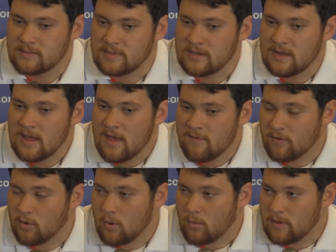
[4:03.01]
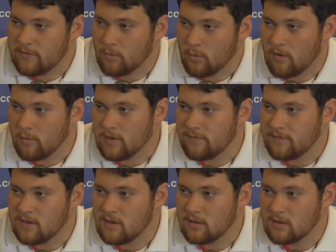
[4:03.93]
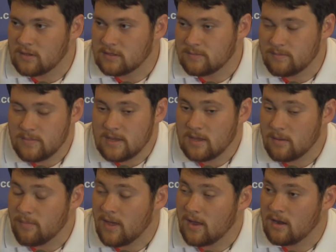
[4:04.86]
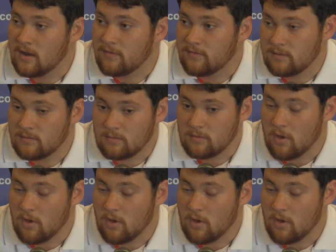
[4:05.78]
I mean, for what we feel is being competitive and